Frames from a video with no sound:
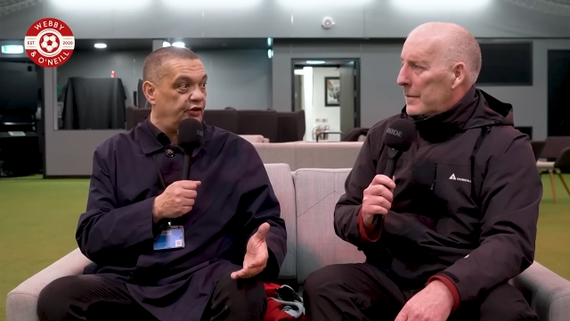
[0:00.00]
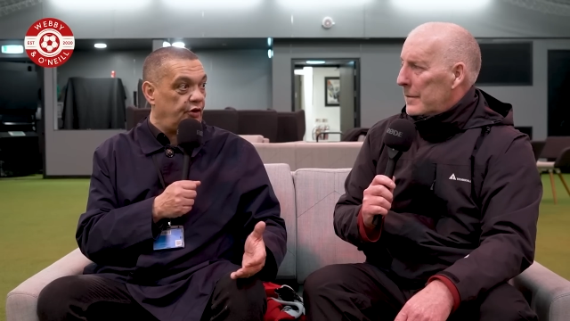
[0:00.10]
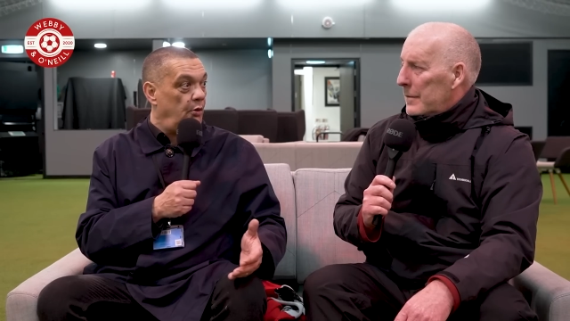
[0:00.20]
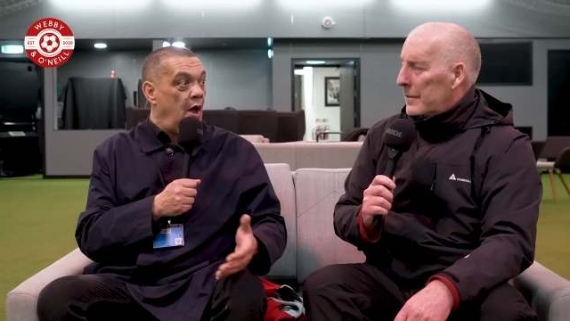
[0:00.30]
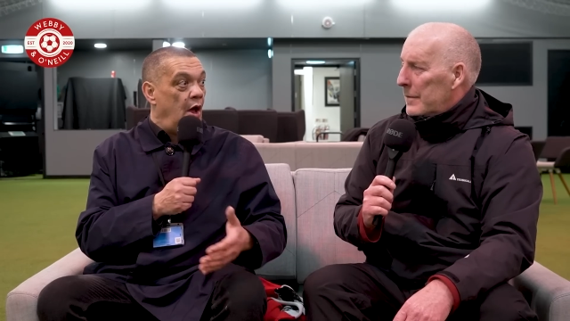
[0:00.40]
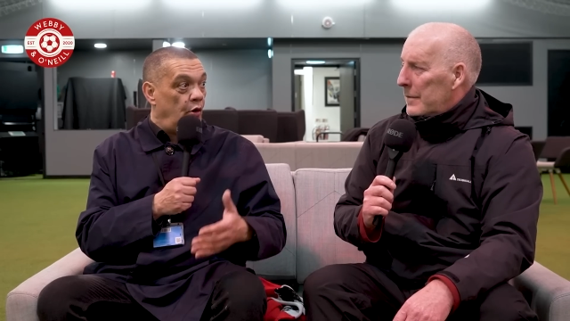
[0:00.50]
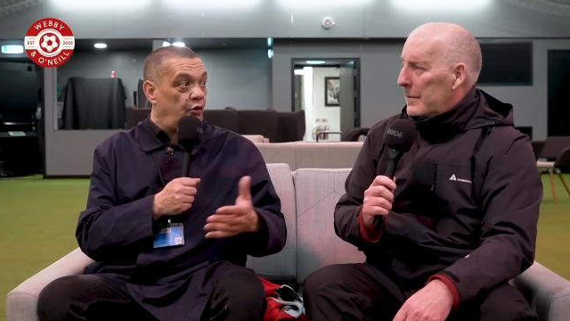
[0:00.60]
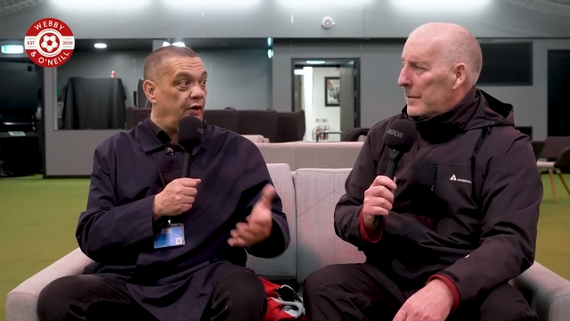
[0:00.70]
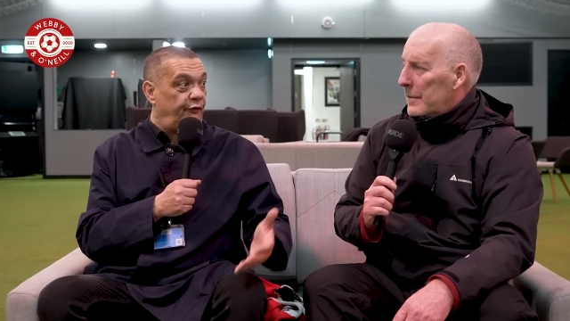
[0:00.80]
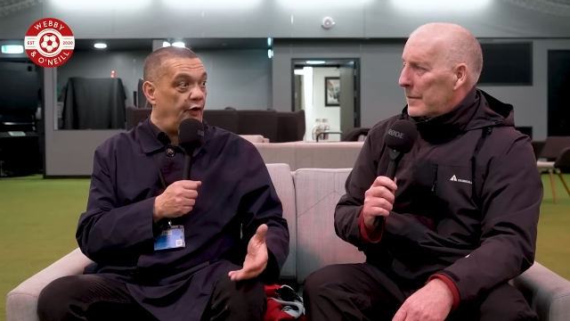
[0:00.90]
Speaker 1: So,
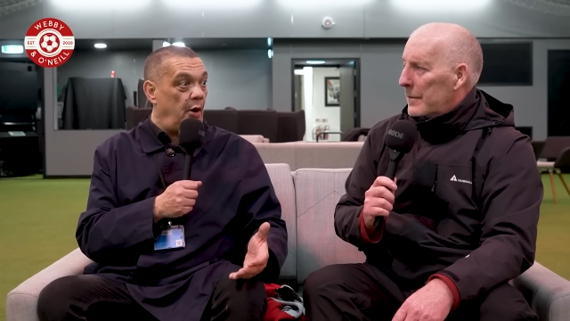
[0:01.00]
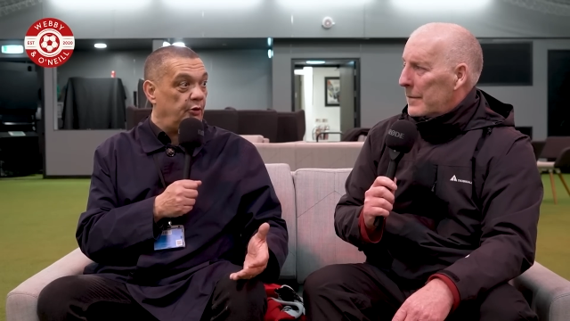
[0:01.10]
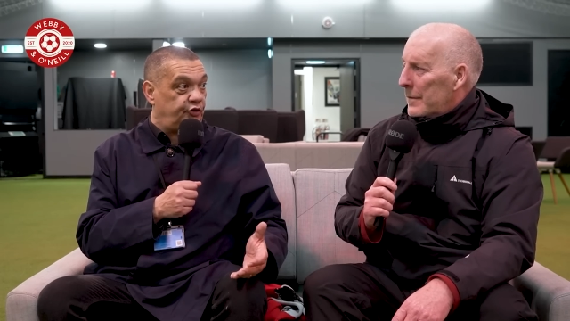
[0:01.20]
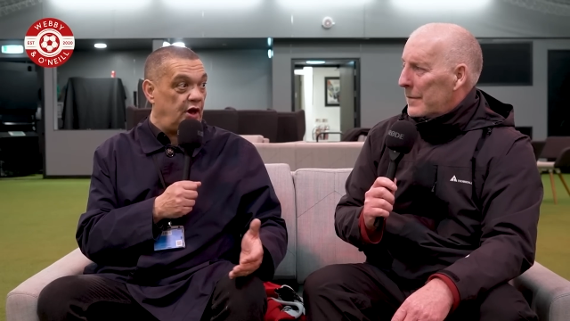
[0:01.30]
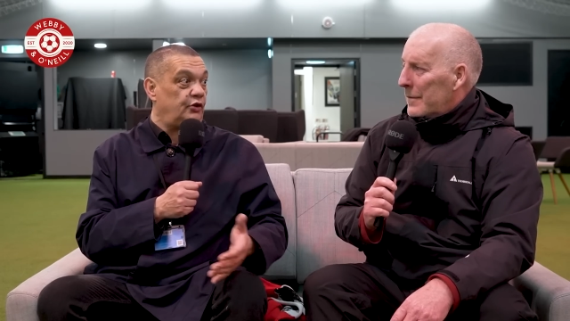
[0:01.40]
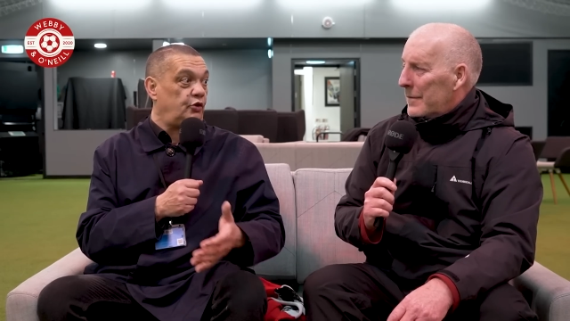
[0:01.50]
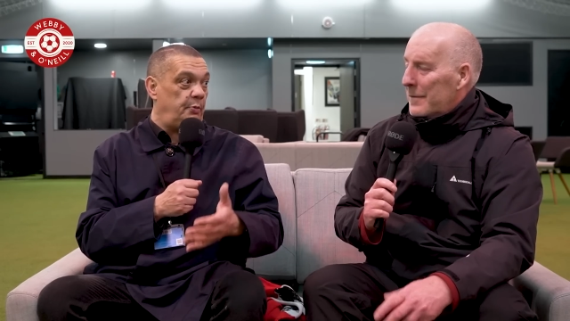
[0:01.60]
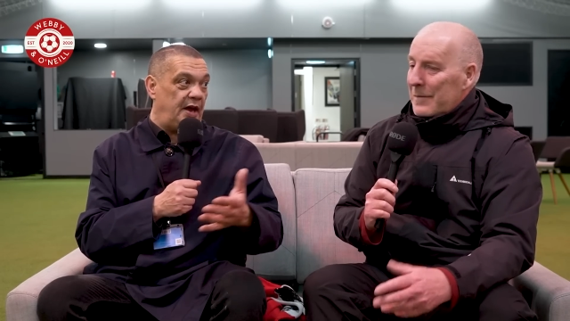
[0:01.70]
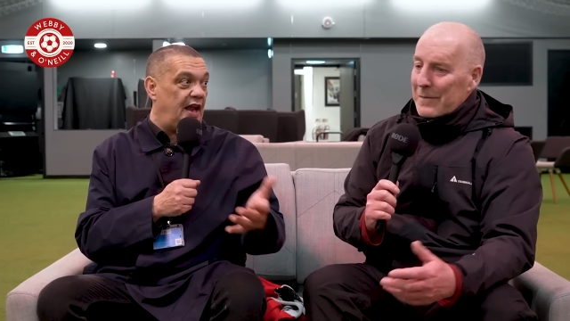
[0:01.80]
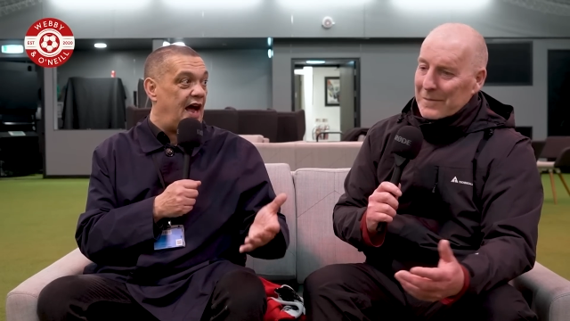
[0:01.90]
looking forward to it. It's going
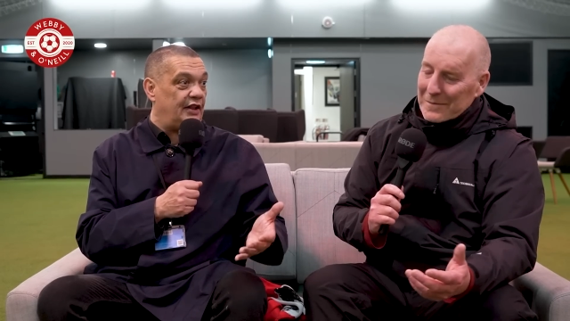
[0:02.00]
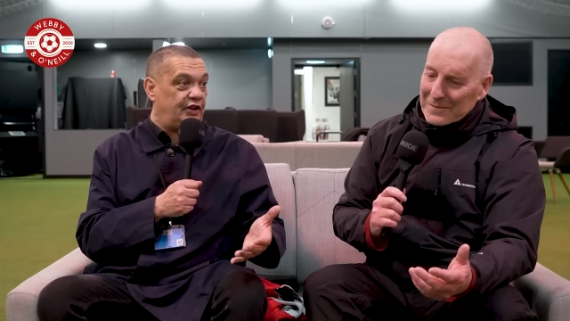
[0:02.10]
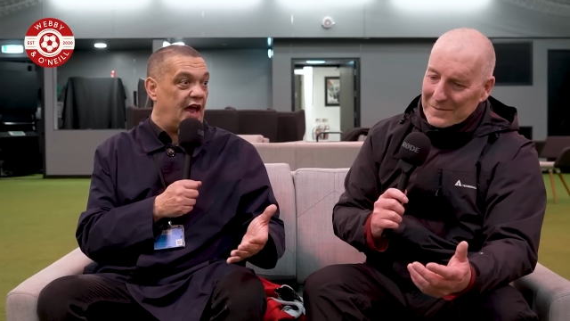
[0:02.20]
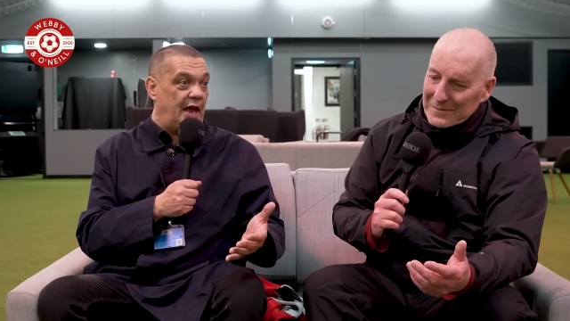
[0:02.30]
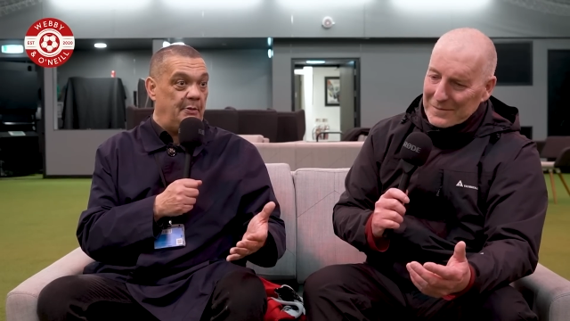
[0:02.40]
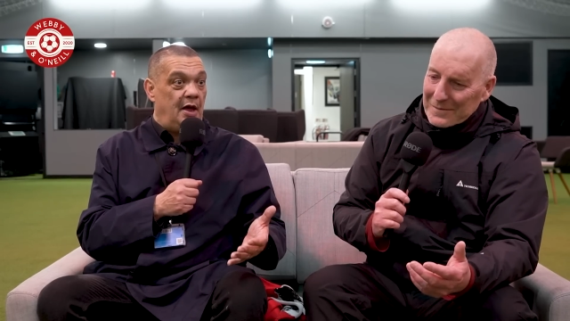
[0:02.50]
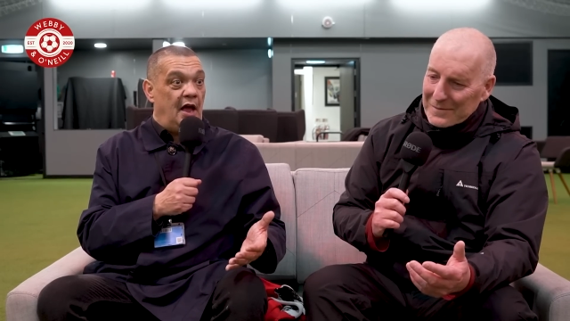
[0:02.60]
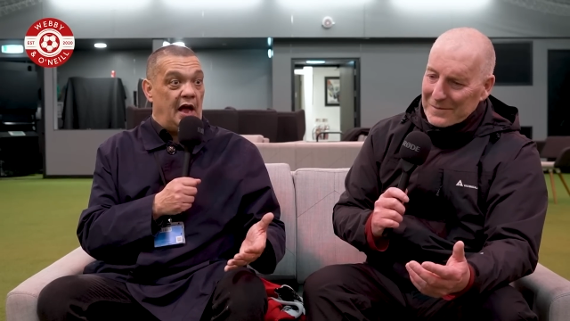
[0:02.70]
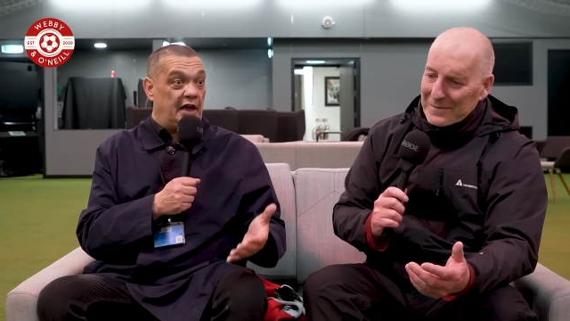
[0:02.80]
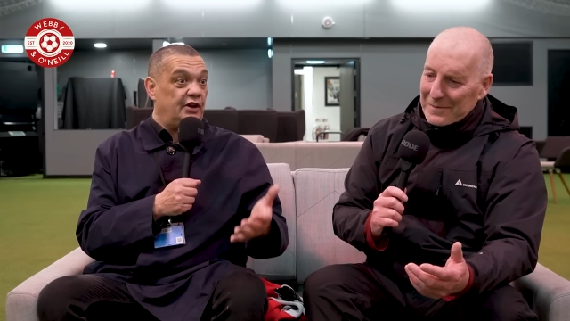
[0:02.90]
to be an hard game
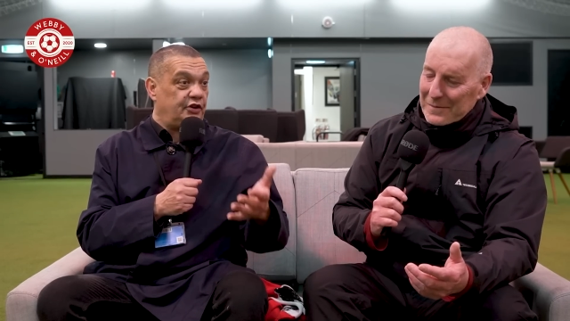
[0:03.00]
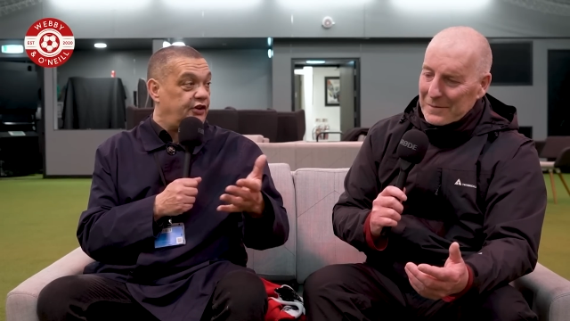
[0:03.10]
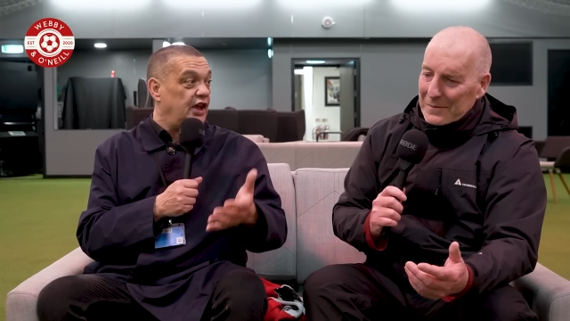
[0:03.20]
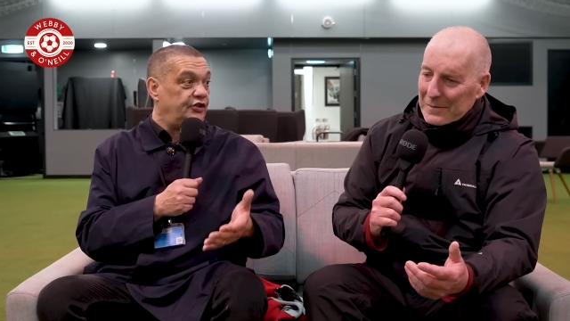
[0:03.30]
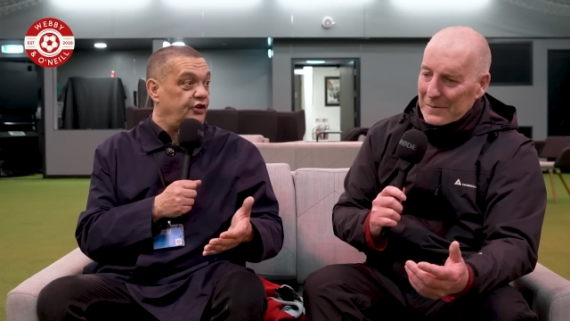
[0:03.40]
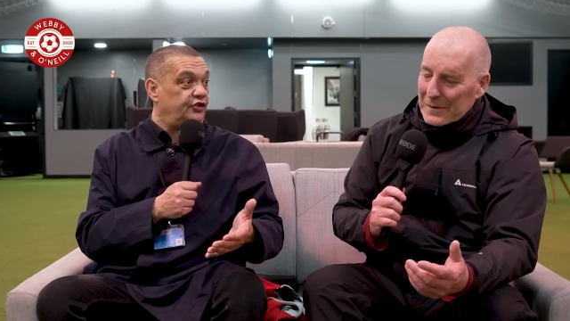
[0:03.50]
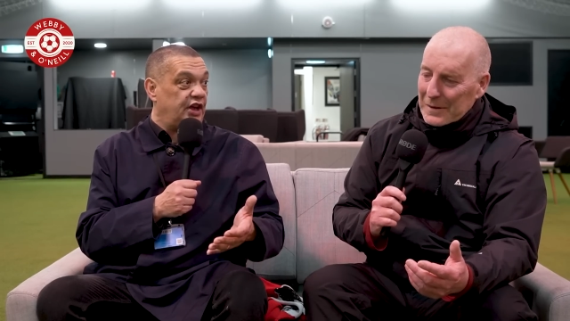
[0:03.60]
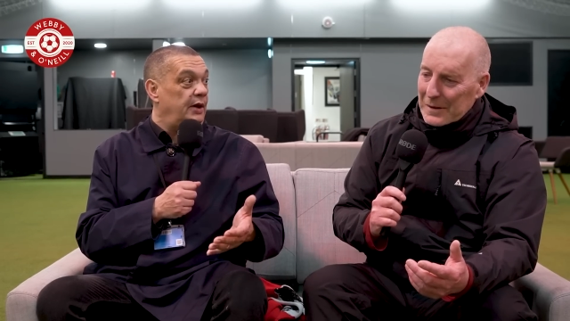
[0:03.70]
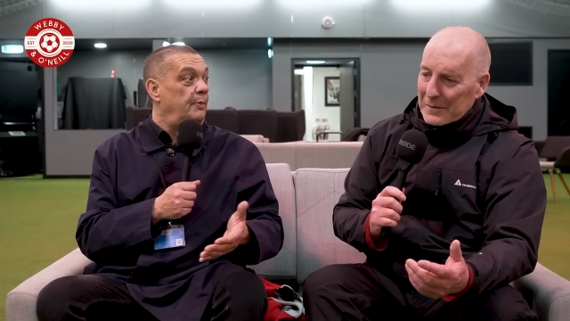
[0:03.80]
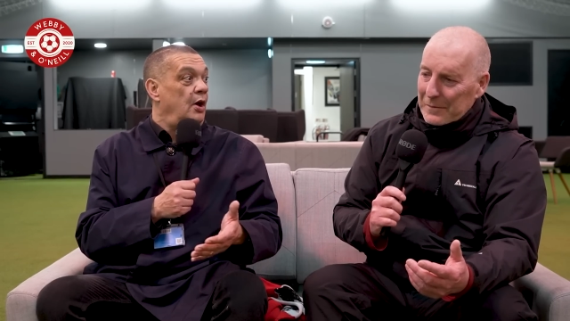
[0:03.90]
against a decent
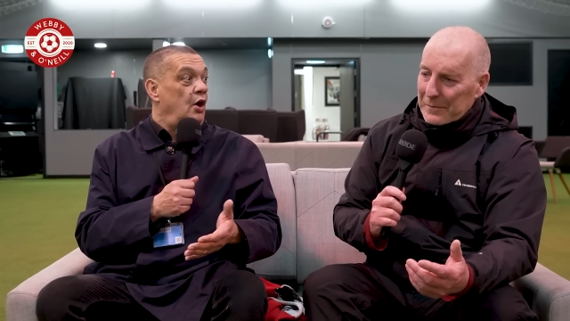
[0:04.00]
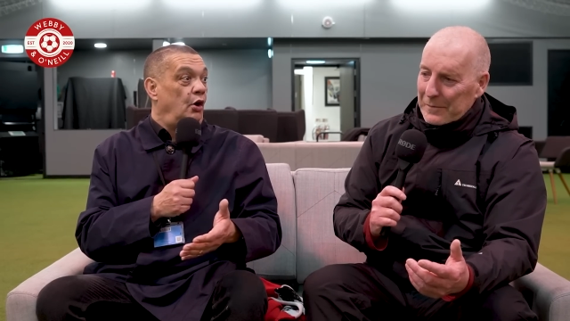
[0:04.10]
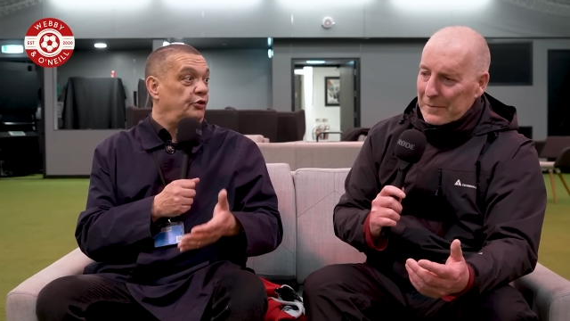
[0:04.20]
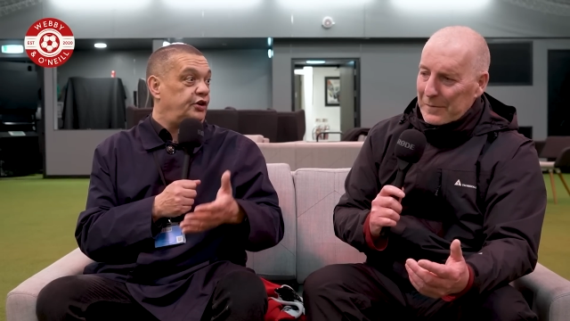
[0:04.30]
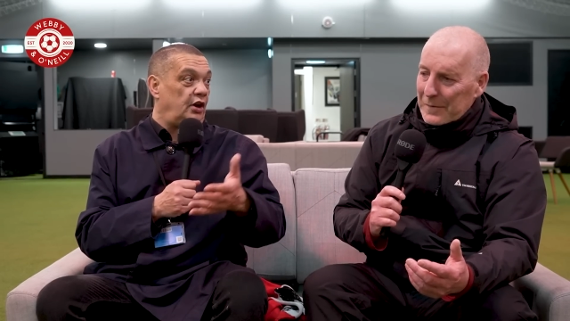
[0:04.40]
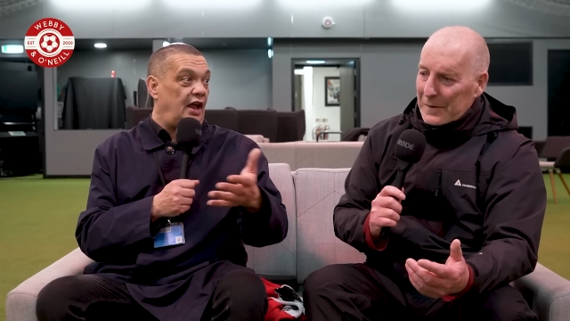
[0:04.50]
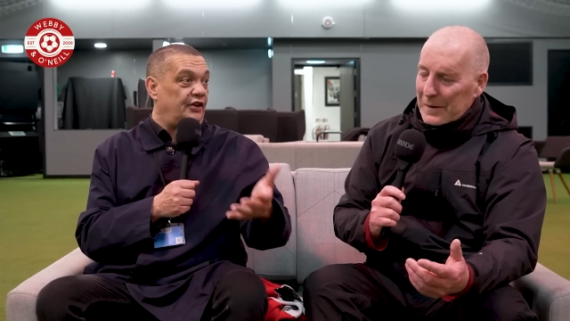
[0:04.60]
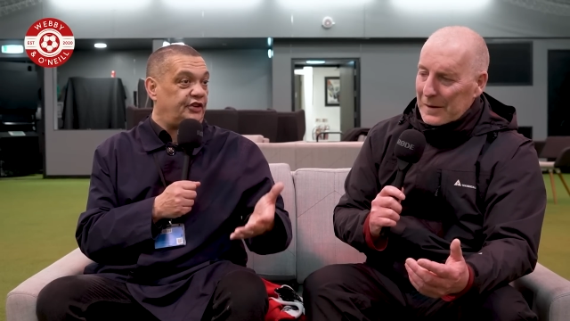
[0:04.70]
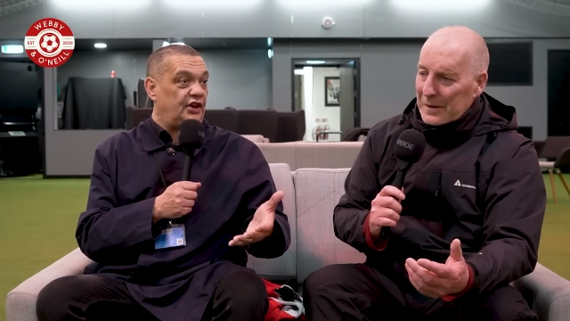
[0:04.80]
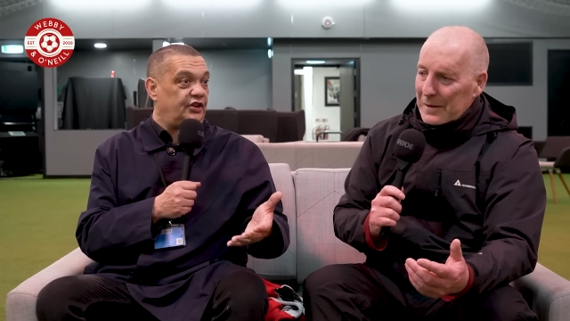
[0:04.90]
team until the
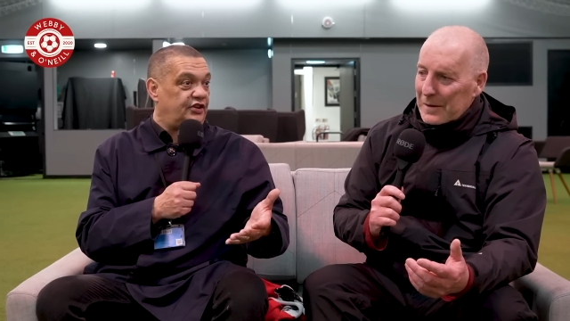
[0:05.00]
last six or